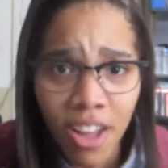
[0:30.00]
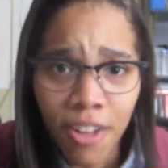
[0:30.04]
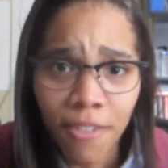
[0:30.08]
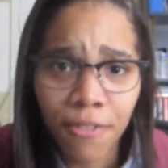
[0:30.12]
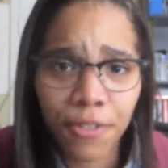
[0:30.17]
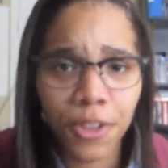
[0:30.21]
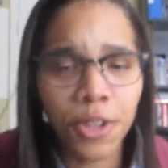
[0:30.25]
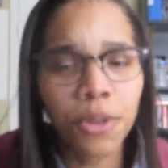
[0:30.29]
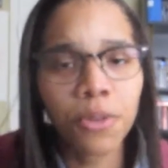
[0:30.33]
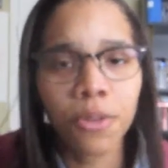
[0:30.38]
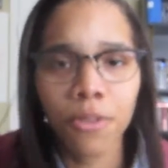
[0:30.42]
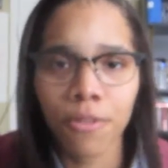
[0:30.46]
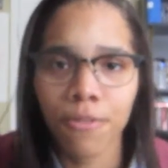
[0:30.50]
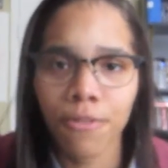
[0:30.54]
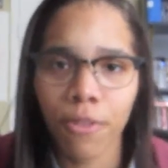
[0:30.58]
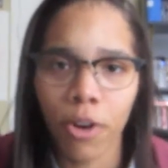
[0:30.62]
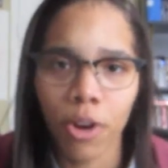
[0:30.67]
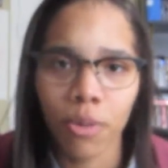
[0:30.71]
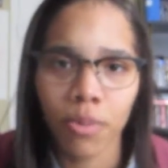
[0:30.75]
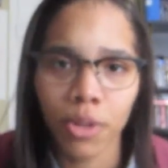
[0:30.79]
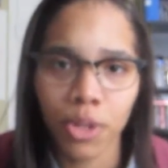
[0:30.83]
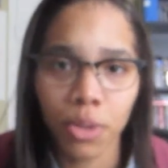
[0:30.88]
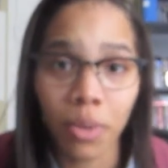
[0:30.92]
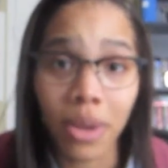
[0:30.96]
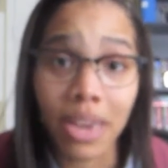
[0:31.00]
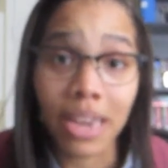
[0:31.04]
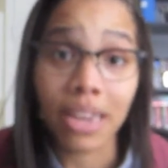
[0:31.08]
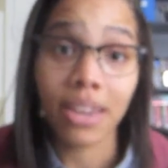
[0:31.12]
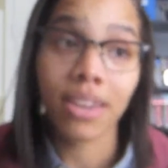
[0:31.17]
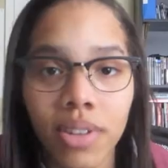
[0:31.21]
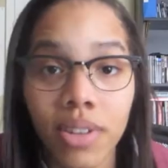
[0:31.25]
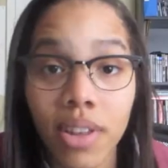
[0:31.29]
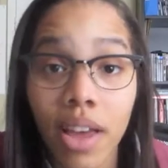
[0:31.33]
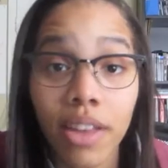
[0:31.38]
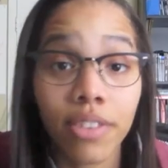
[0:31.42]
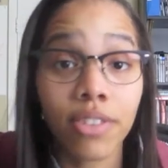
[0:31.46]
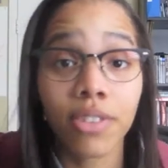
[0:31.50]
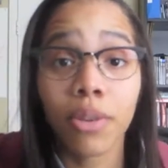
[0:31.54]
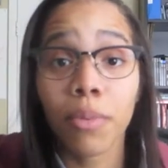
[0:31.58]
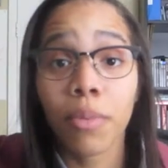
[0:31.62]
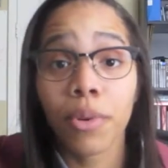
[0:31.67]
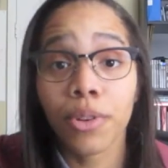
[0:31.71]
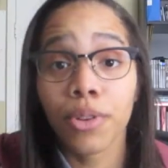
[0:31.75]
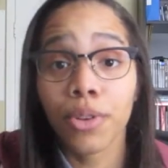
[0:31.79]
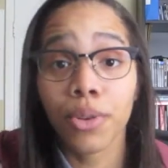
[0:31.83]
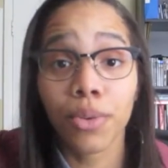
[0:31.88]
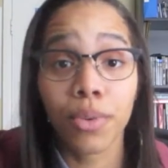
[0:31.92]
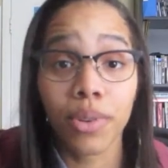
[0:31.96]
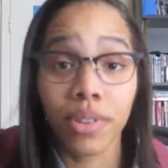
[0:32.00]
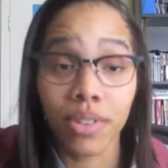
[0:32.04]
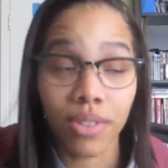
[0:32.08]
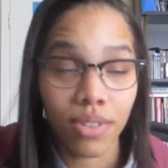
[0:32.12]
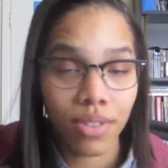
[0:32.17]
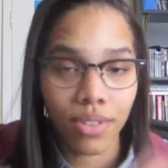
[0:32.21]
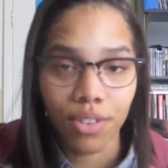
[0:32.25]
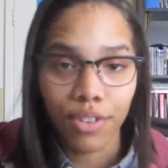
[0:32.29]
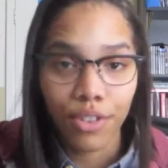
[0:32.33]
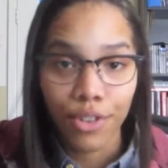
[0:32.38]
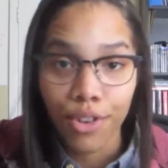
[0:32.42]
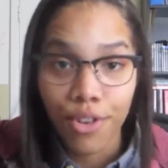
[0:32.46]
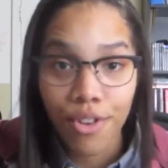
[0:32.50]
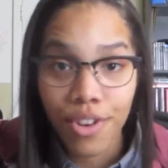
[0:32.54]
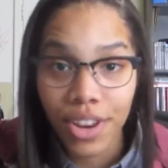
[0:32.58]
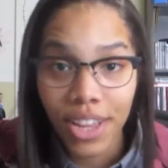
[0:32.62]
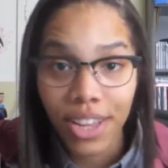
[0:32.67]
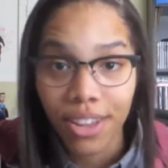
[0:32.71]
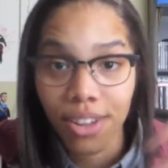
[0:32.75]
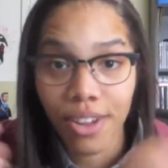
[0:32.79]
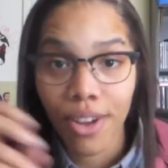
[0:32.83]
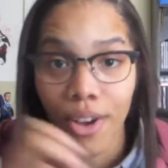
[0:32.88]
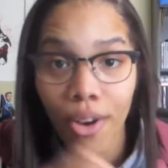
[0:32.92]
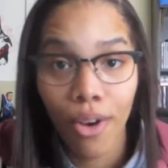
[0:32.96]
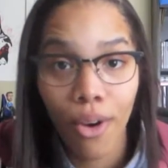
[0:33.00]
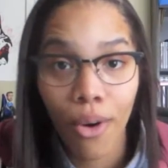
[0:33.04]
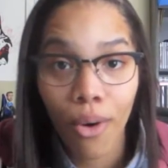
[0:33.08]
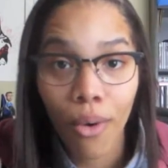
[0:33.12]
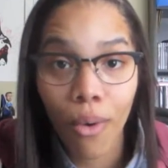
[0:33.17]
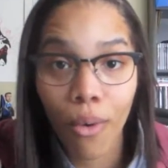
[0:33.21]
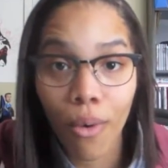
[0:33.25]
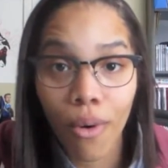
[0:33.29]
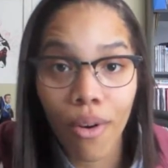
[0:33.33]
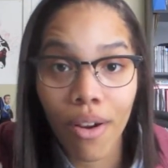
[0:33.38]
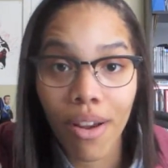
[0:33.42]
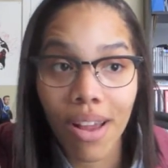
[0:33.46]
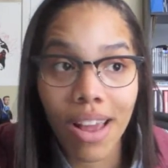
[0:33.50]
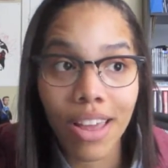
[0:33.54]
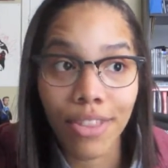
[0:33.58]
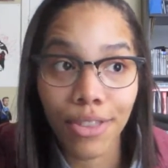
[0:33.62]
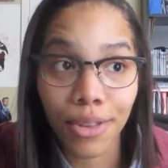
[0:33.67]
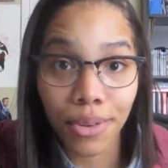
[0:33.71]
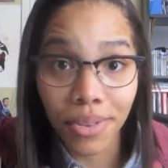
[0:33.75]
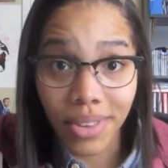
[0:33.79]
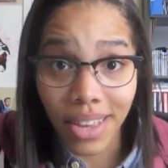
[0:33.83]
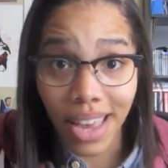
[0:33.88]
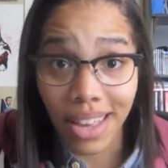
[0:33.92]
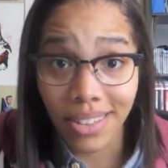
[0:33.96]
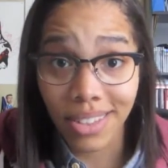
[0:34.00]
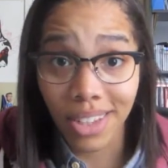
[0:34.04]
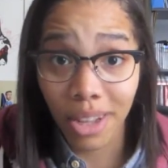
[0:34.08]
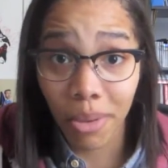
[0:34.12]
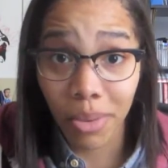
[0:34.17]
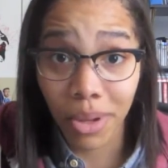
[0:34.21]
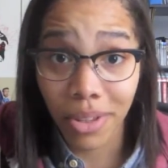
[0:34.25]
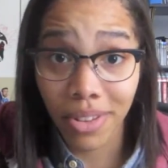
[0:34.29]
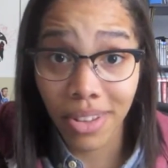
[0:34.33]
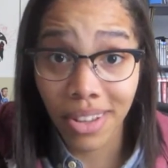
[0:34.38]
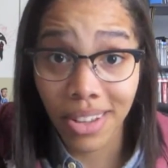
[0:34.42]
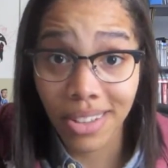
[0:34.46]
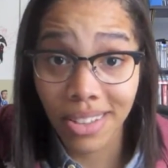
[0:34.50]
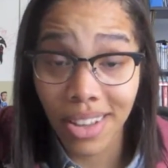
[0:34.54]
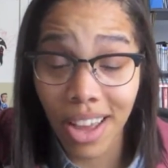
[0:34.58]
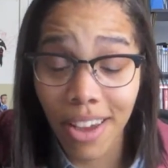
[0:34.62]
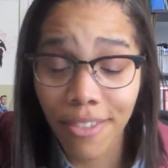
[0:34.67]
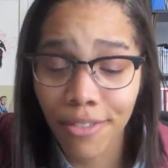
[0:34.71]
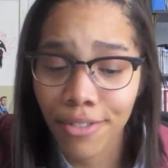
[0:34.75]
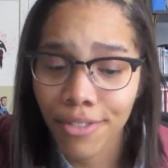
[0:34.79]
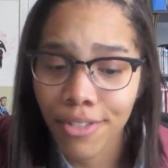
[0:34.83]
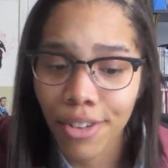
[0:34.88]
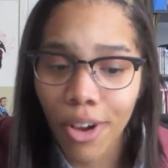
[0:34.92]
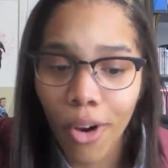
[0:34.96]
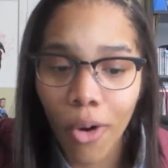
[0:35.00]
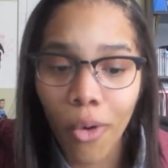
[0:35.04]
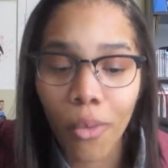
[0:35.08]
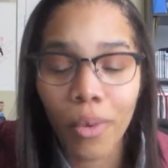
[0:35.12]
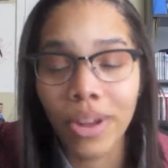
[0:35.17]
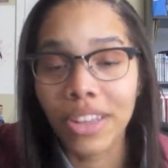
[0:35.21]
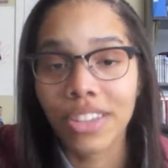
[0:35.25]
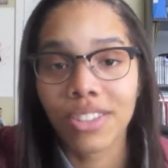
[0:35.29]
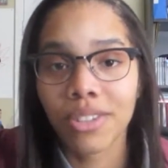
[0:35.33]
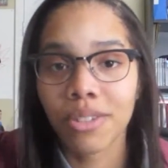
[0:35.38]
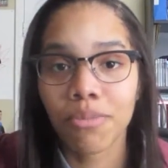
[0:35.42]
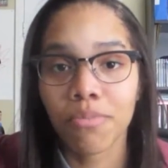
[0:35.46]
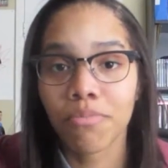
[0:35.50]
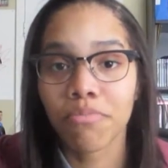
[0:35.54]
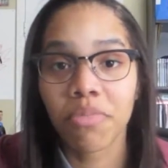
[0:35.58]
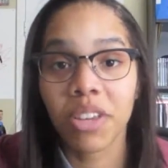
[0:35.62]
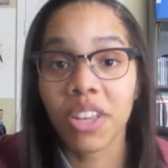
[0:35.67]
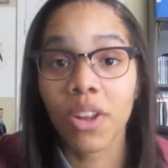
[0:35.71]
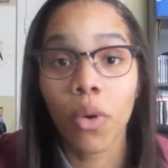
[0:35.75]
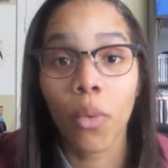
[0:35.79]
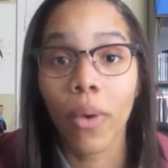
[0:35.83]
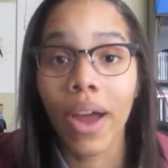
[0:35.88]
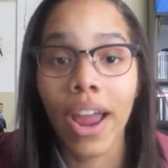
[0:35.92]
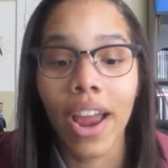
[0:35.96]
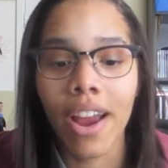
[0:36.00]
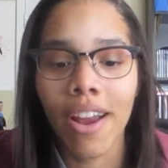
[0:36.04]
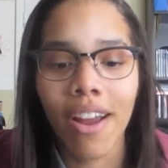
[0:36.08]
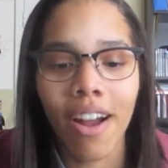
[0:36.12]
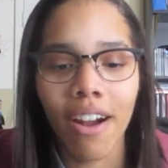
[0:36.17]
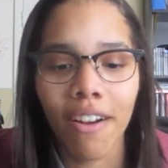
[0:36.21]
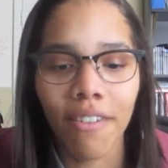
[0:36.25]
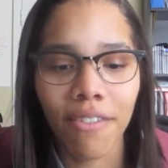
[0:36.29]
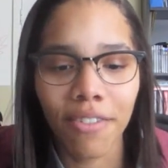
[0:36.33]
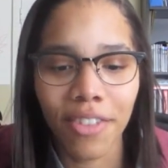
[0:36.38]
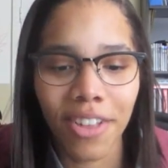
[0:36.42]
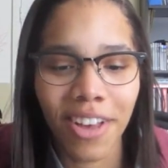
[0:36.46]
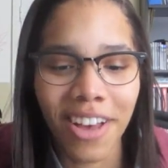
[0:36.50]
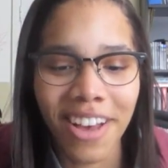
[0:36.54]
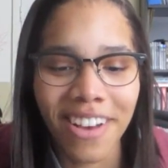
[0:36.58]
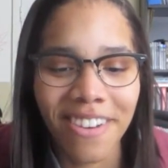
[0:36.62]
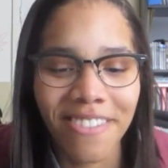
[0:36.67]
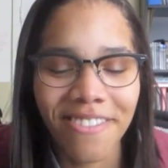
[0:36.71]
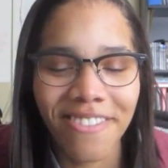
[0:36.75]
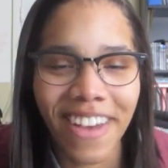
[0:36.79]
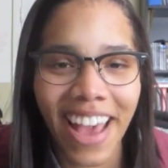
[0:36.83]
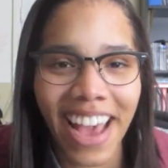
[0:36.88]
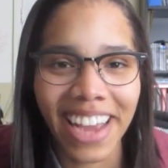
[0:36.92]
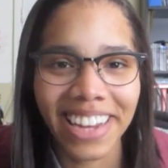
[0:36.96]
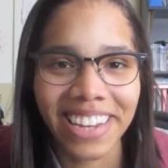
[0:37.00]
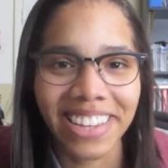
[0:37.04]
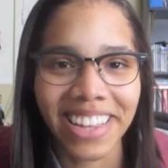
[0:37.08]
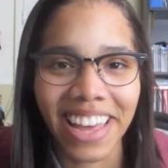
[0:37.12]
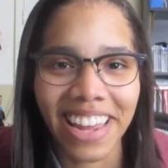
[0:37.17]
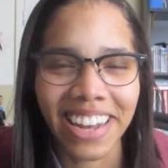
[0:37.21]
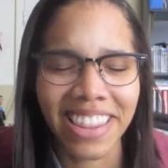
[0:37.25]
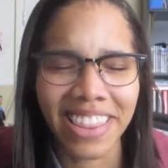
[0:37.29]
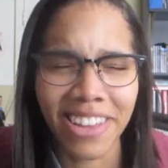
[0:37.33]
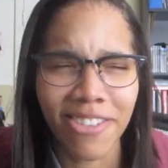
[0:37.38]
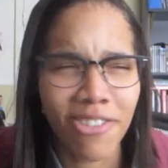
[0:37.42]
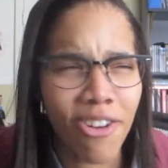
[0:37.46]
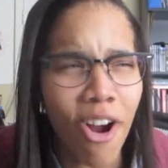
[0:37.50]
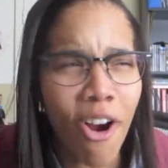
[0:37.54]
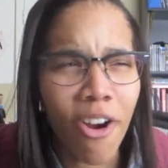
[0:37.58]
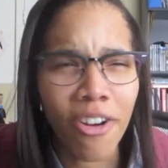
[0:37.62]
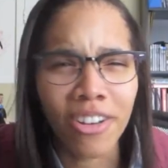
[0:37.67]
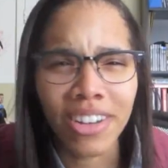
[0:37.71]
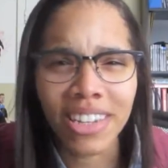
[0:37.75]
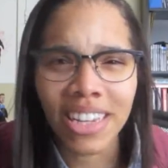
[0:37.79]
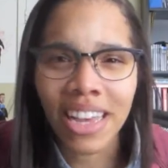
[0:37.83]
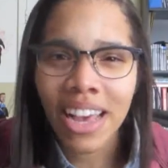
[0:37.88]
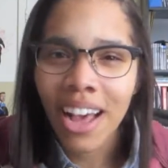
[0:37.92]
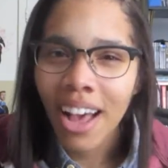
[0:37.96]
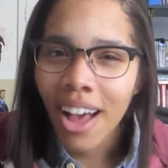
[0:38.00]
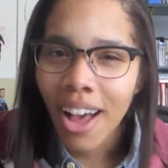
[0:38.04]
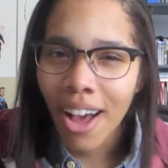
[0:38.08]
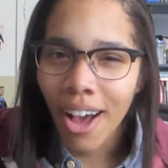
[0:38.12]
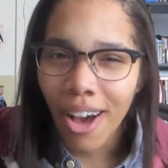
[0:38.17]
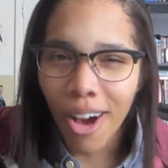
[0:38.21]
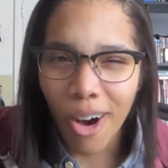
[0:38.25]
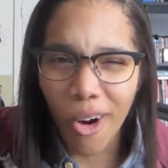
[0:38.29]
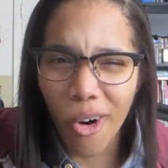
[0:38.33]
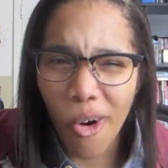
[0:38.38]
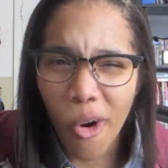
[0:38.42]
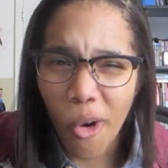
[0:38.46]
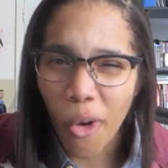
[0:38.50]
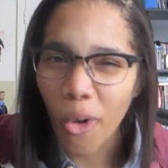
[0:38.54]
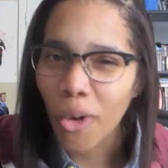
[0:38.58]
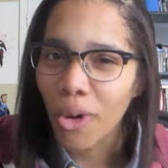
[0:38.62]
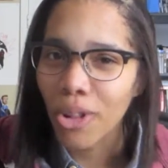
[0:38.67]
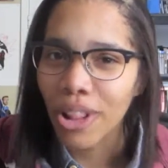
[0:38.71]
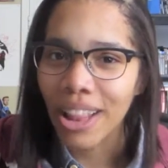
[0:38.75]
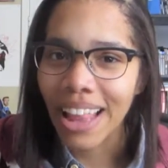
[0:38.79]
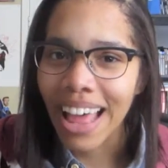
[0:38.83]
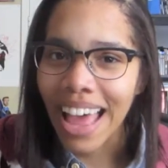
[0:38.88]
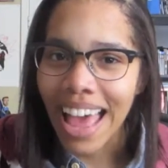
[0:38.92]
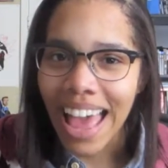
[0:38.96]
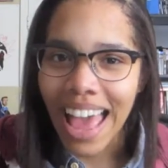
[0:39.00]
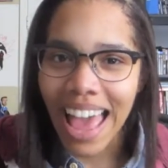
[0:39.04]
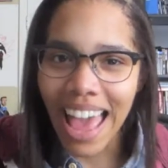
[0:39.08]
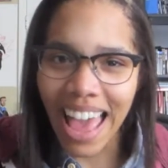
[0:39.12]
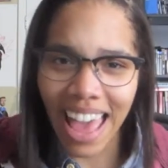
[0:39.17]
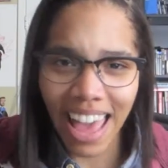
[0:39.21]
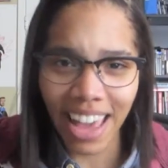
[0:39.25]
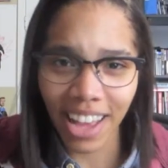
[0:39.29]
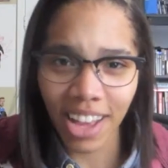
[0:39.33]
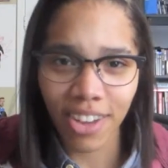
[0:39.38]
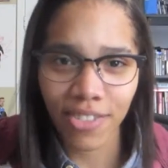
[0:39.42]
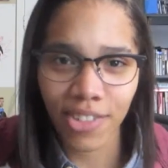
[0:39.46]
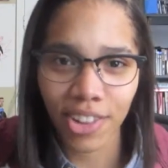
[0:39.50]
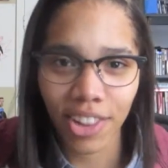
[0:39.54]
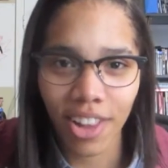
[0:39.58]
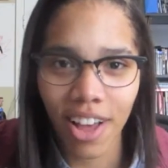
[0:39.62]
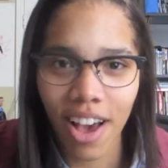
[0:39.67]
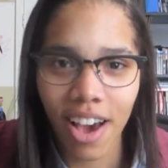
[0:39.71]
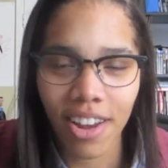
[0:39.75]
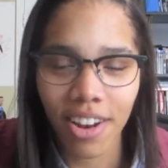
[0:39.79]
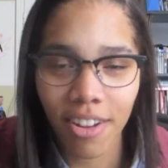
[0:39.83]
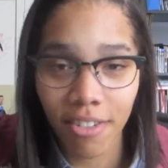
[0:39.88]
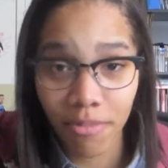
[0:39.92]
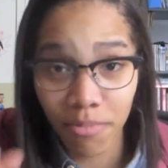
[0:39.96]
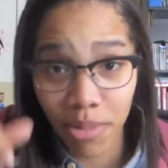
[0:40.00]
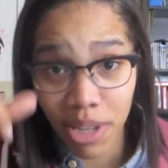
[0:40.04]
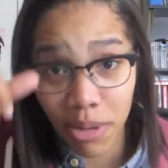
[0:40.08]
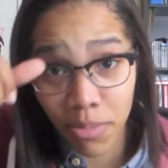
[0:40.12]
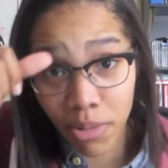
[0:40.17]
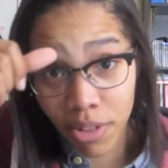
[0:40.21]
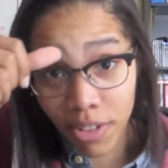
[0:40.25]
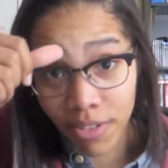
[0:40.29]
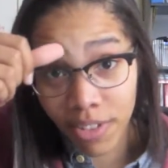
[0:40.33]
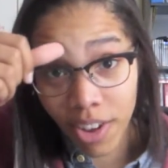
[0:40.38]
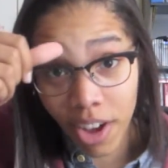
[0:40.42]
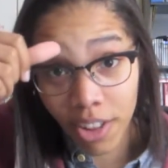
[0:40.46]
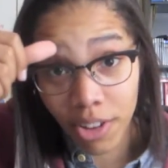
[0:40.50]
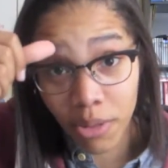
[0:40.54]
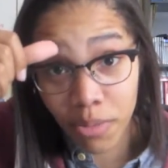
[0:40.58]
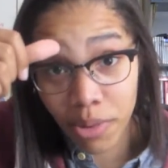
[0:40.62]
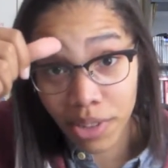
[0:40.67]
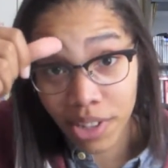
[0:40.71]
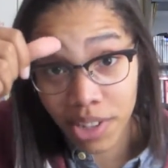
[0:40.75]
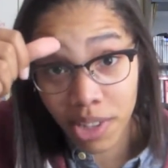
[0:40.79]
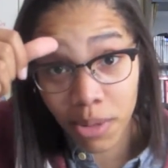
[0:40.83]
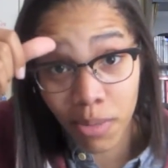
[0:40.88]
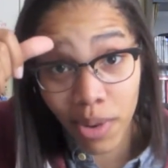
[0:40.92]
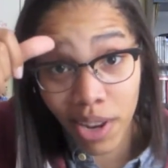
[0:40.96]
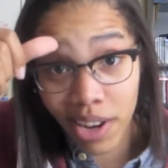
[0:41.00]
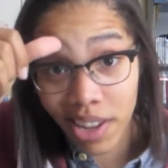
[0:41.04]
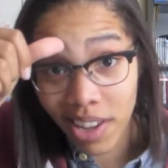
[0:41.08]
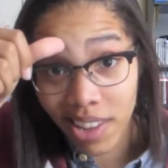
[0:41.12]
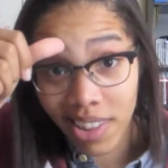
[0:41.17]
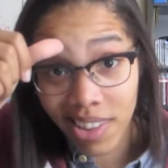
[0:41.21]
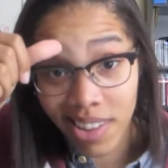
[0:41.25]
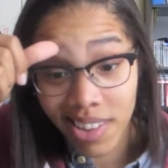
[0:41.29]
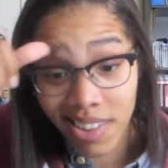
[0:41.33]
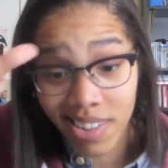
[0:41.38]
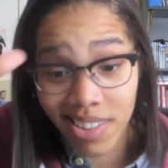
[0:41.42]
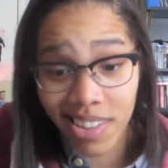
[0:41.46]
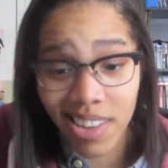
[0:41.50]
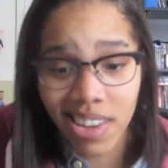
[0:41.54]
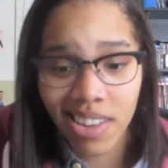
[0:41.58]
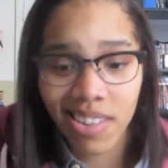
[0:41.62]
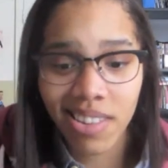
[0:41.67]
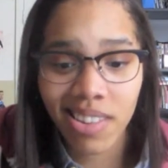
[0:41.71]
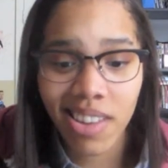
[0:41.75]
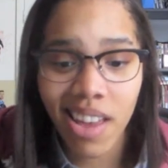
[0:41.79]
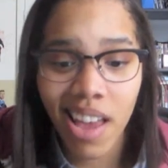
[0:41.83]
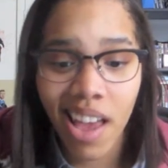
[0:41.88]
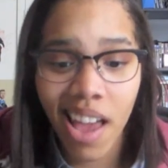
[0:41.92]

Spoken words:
few and far between. As someone who is nerdy or enthusiastic about things, I've always been aware of the fact that there aren't a whole heck of a lot of people of color participating in these things,